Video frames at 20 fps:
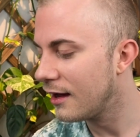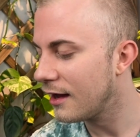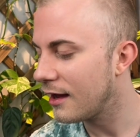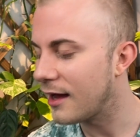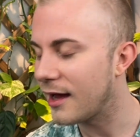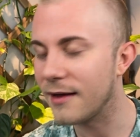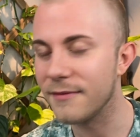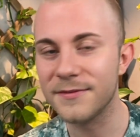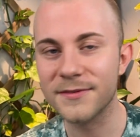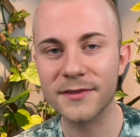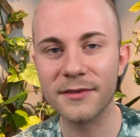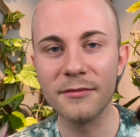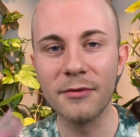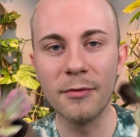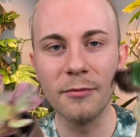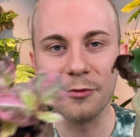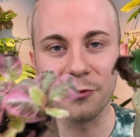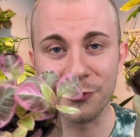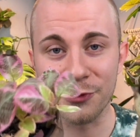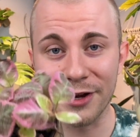have
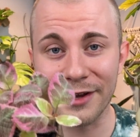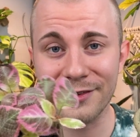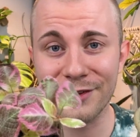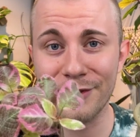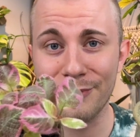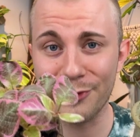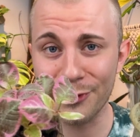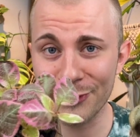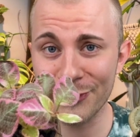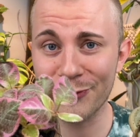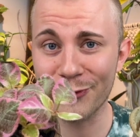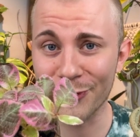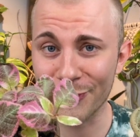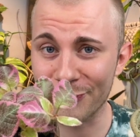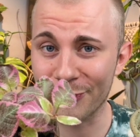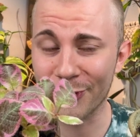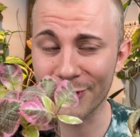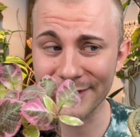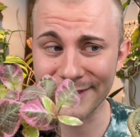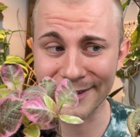some really beautiful
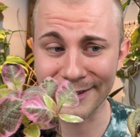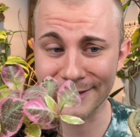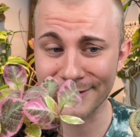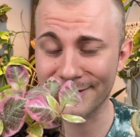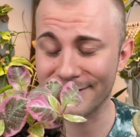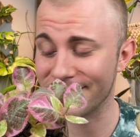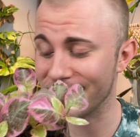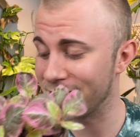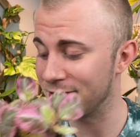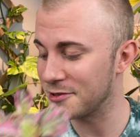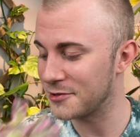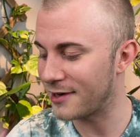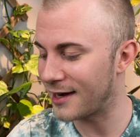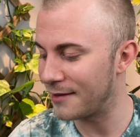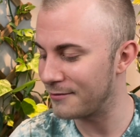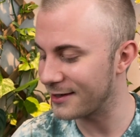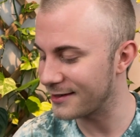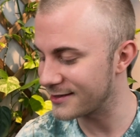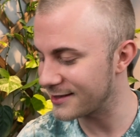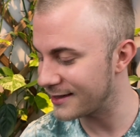foliage, so
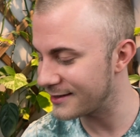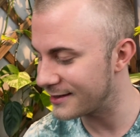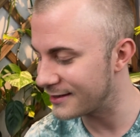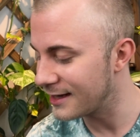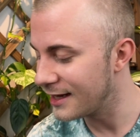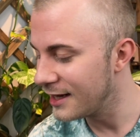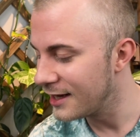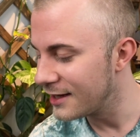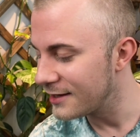I'm excited.